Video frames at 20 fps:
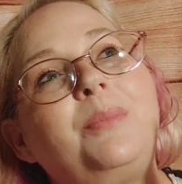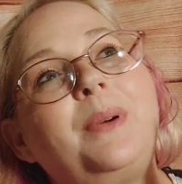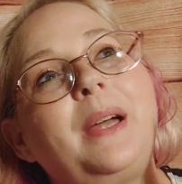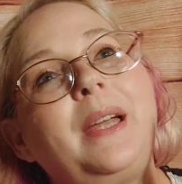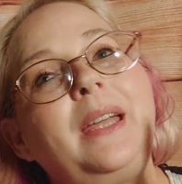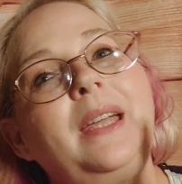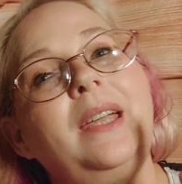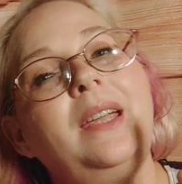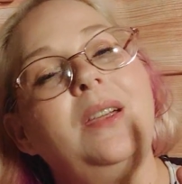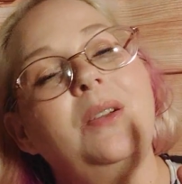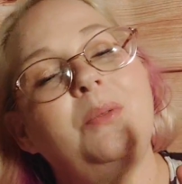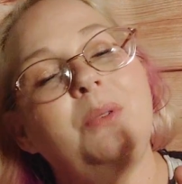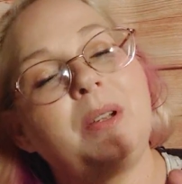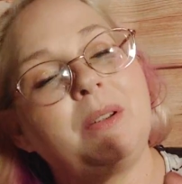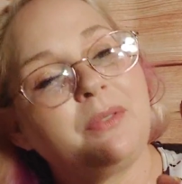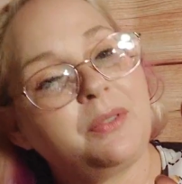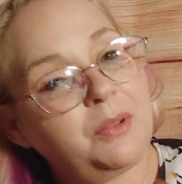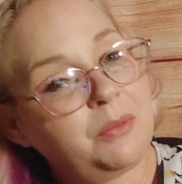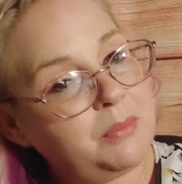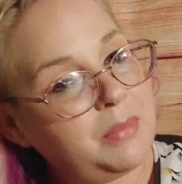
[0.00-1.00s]
But he
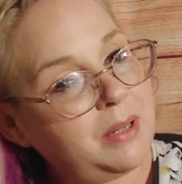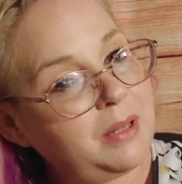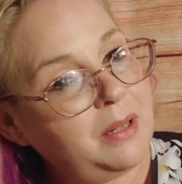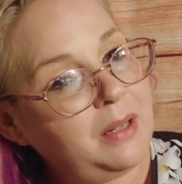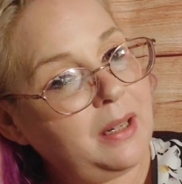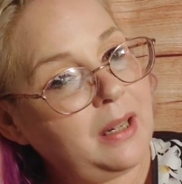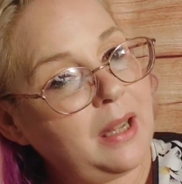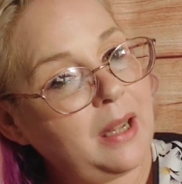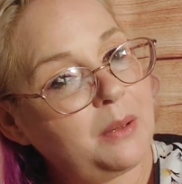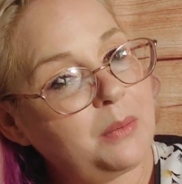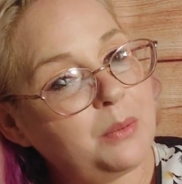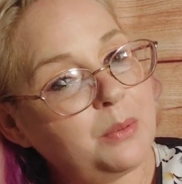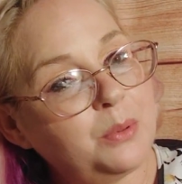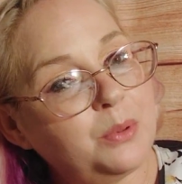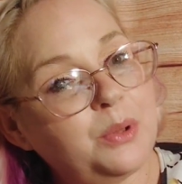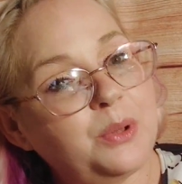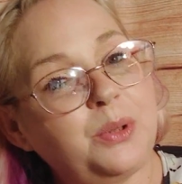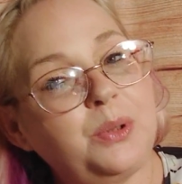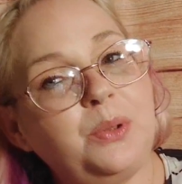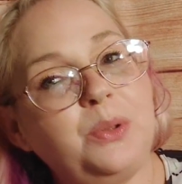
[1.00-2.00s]
went from being
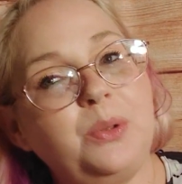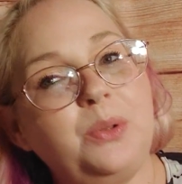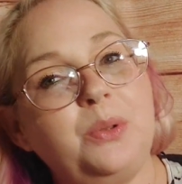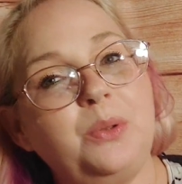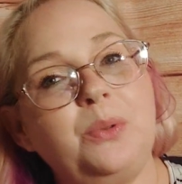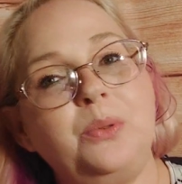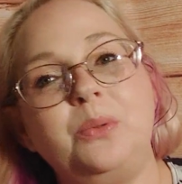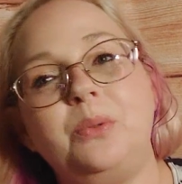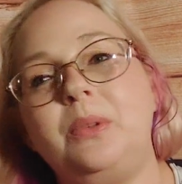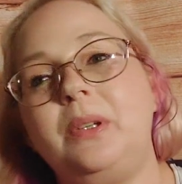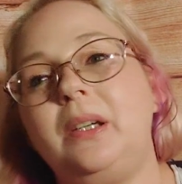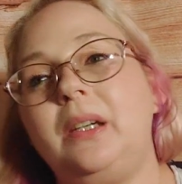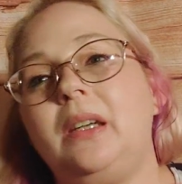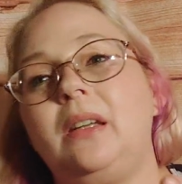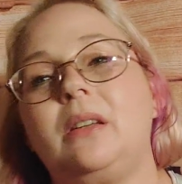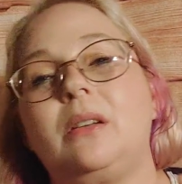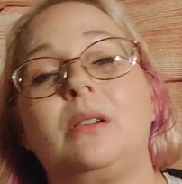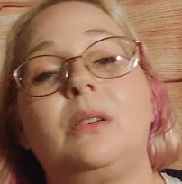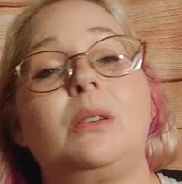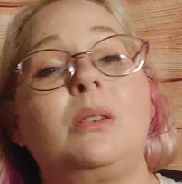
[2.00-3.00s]
able to
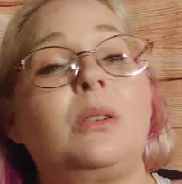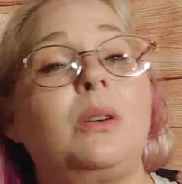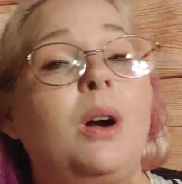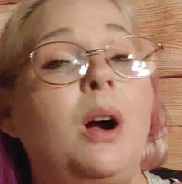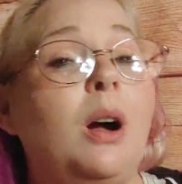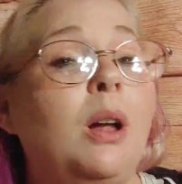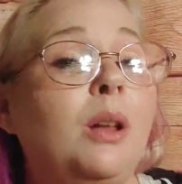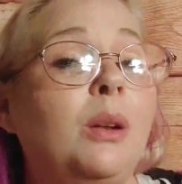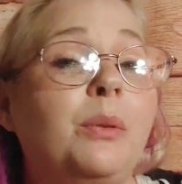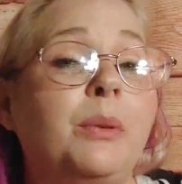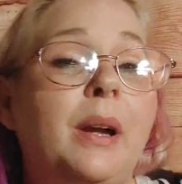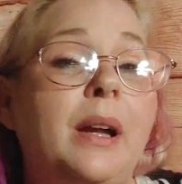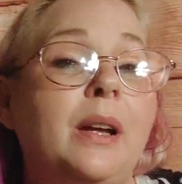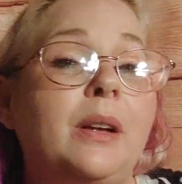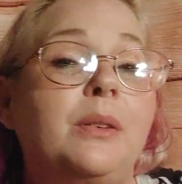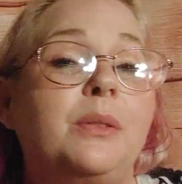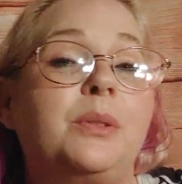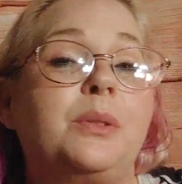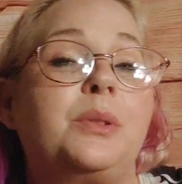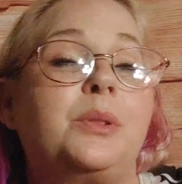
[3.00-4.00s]
either crawl
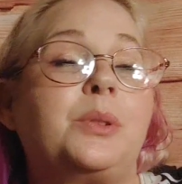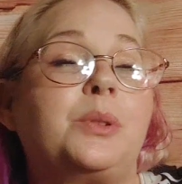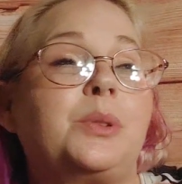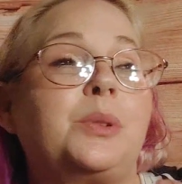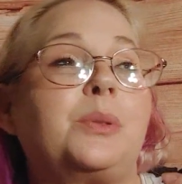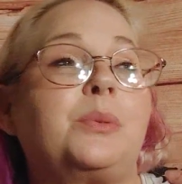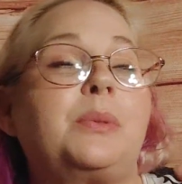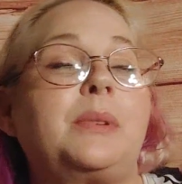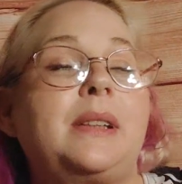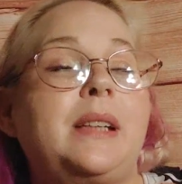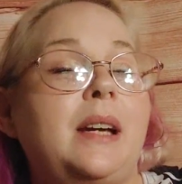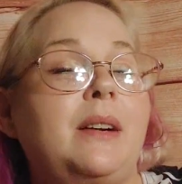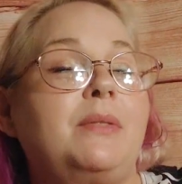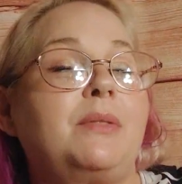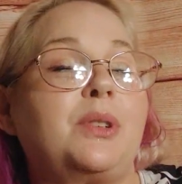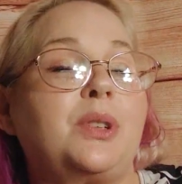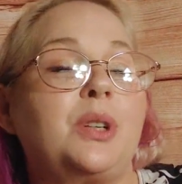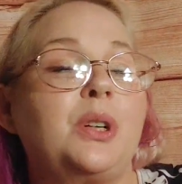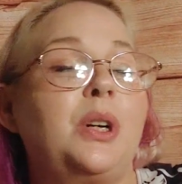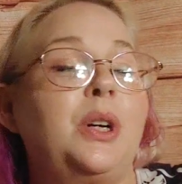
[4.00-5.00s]
around or
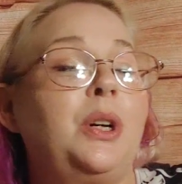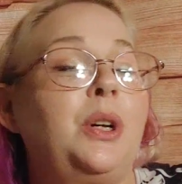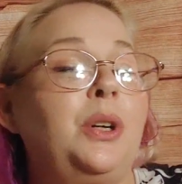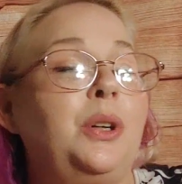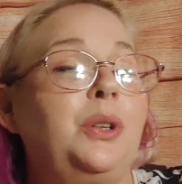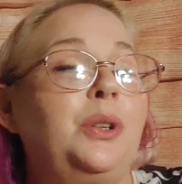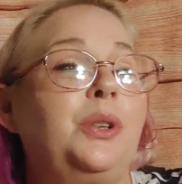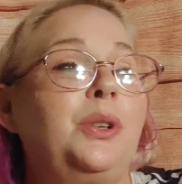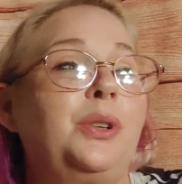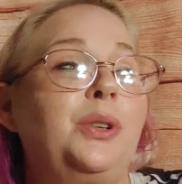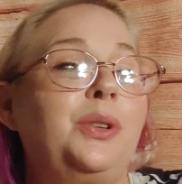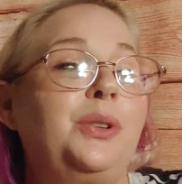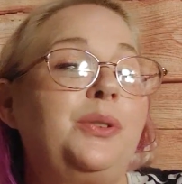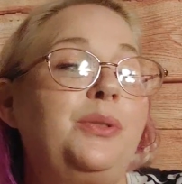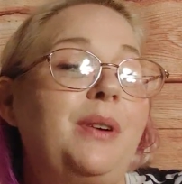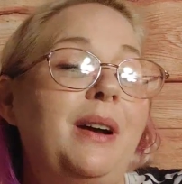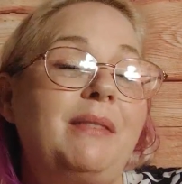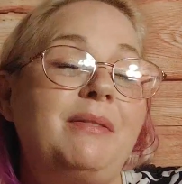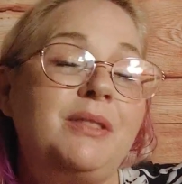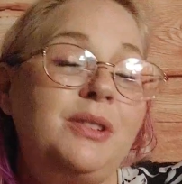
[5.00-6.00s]
whatever
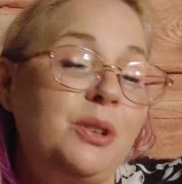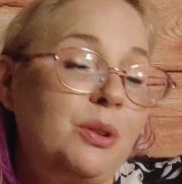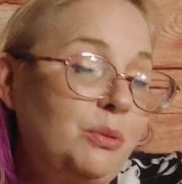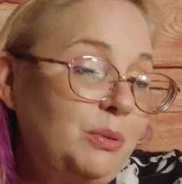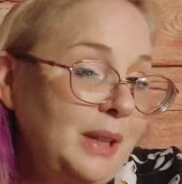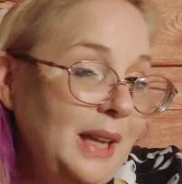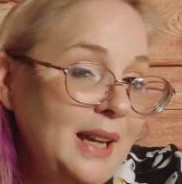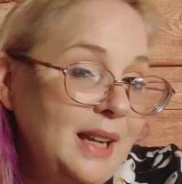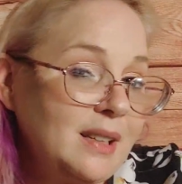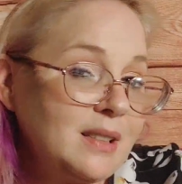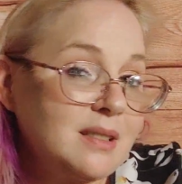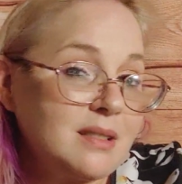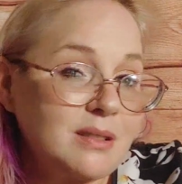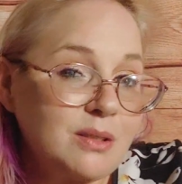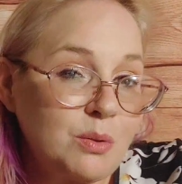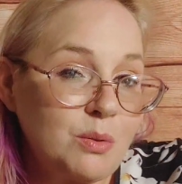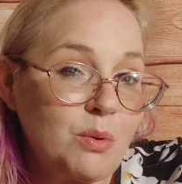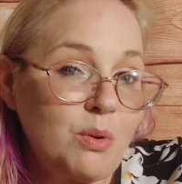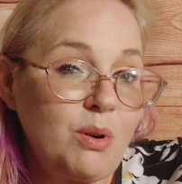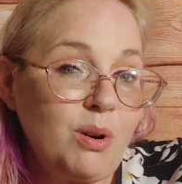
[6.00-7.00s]
to having no legs and
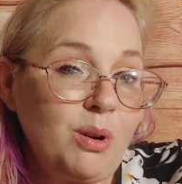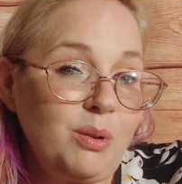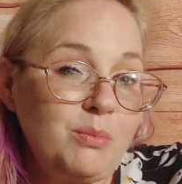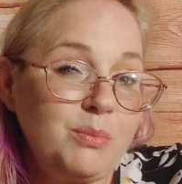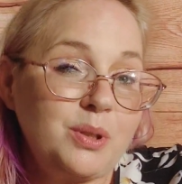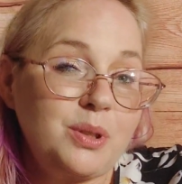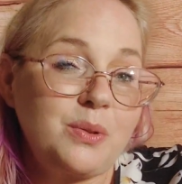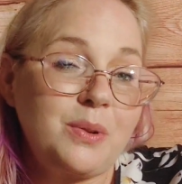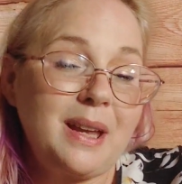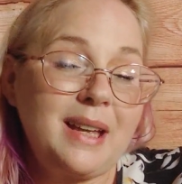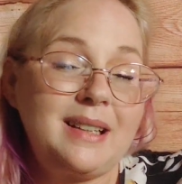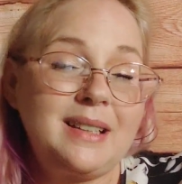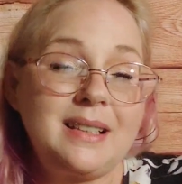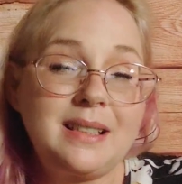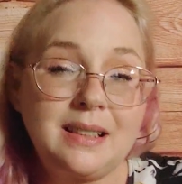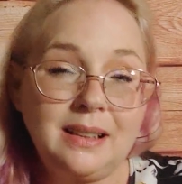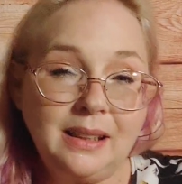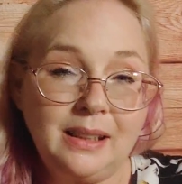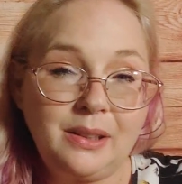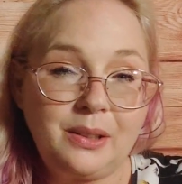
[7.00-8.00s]
no arms, so he had to
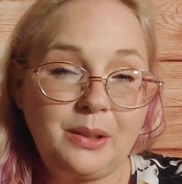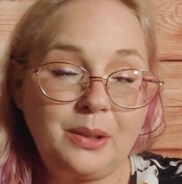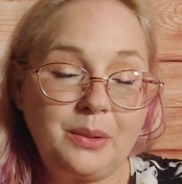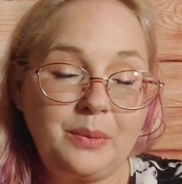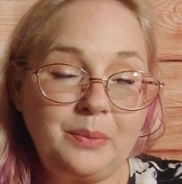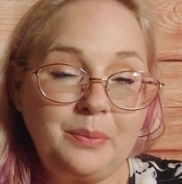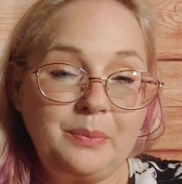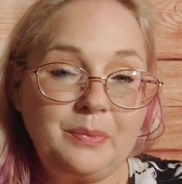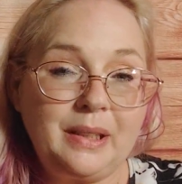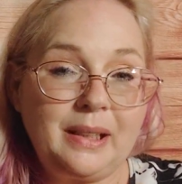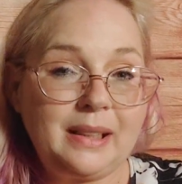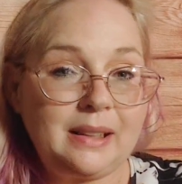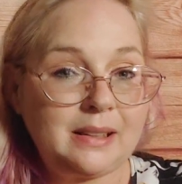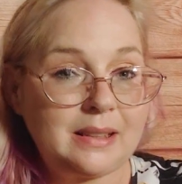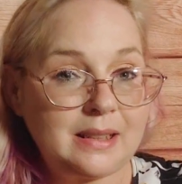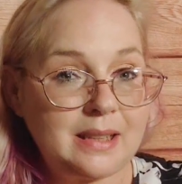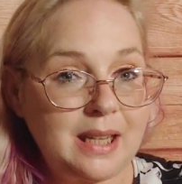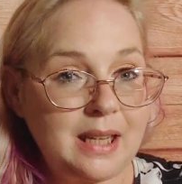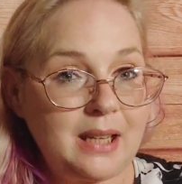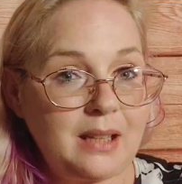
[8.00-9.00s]
slither like a
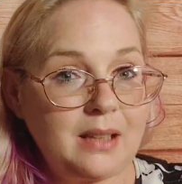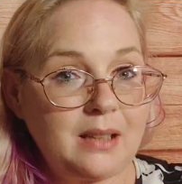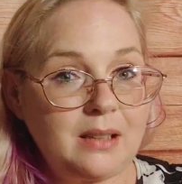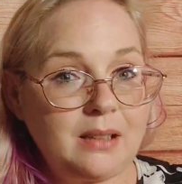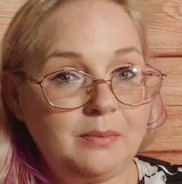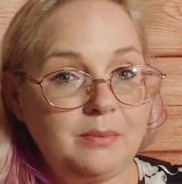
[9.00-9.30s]
snake.